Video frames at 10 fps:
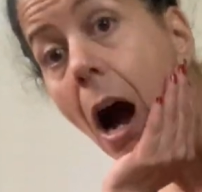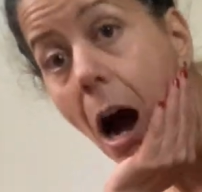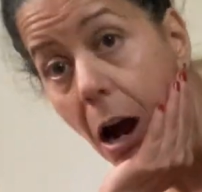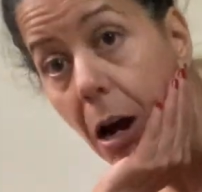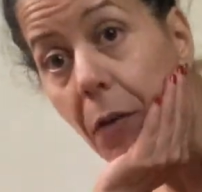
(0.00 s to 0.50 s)

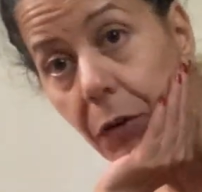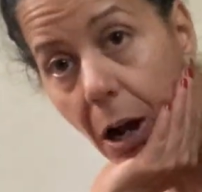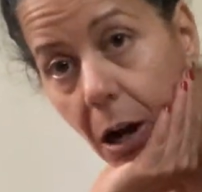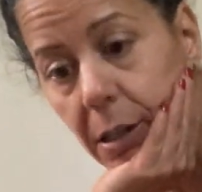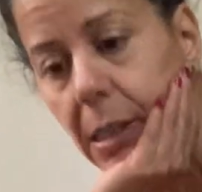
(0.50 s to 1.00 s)
of
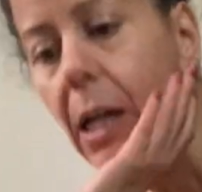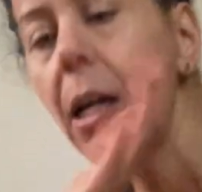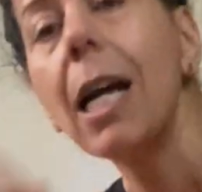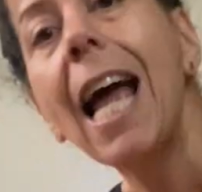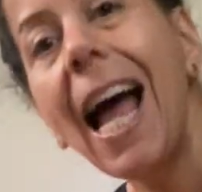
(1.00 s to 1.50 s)

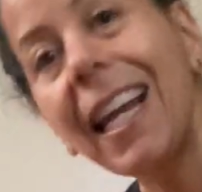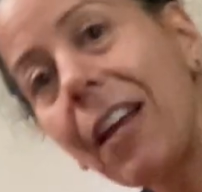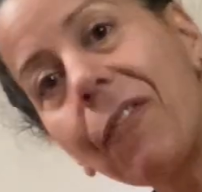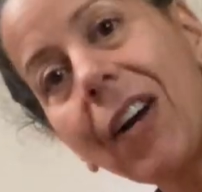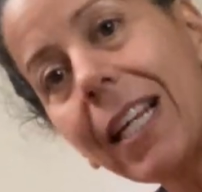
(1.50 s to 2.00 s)
Kansa. And
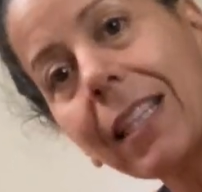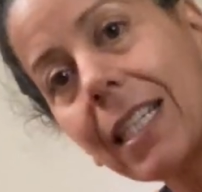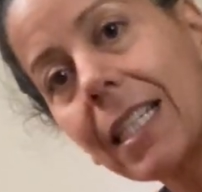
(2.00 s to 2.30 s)
I finally